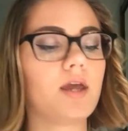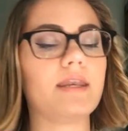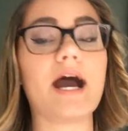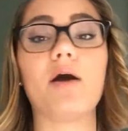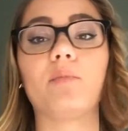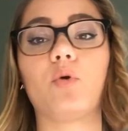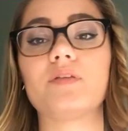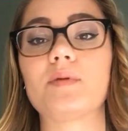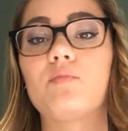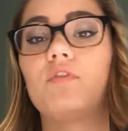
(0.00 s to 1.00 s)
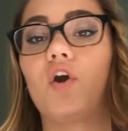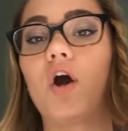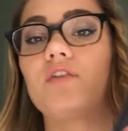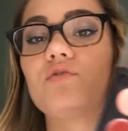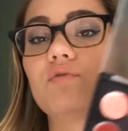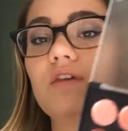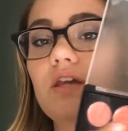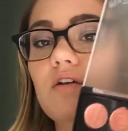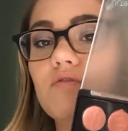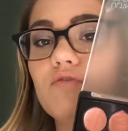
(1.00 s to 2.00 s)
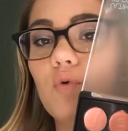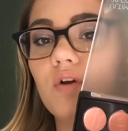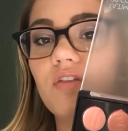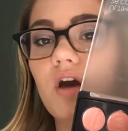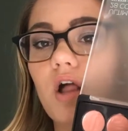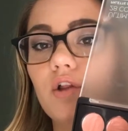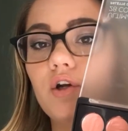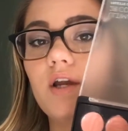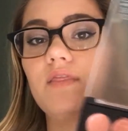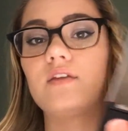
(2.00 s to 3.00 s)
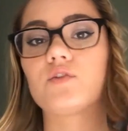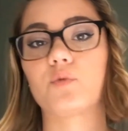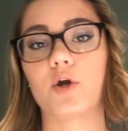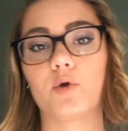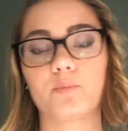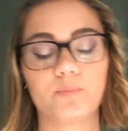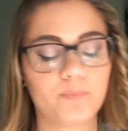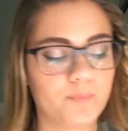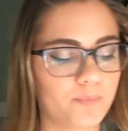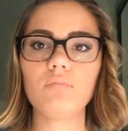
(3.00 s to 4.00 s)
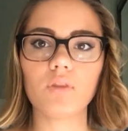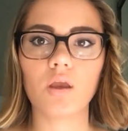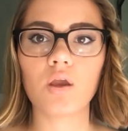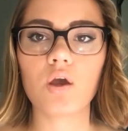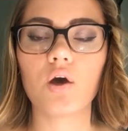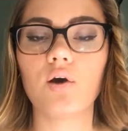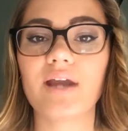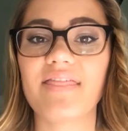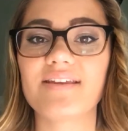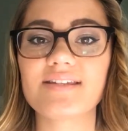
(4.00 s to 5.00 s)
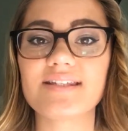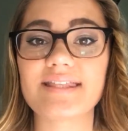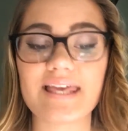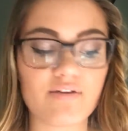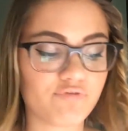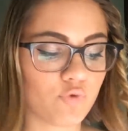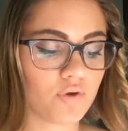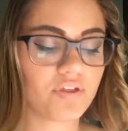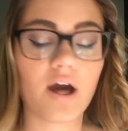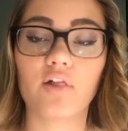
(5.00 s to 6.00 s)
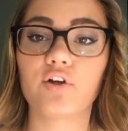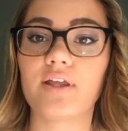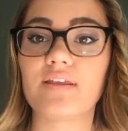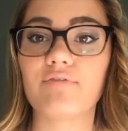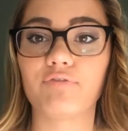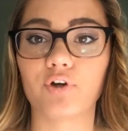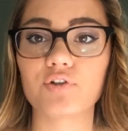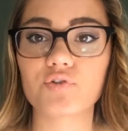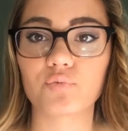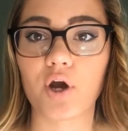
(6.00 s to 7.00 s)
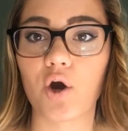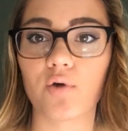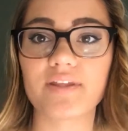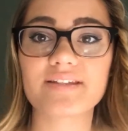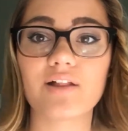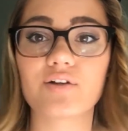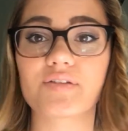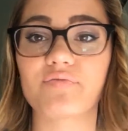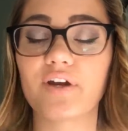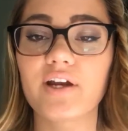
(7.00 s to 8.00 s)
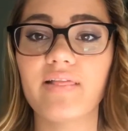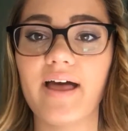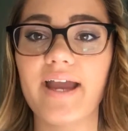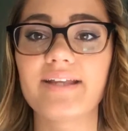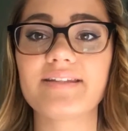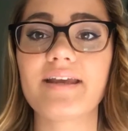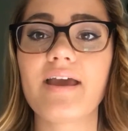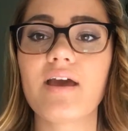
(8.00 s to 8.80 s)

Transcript: Now I'm going to be moving on to the fourth color in this row. Okay, this is the fourth color in the first row. This color is very light,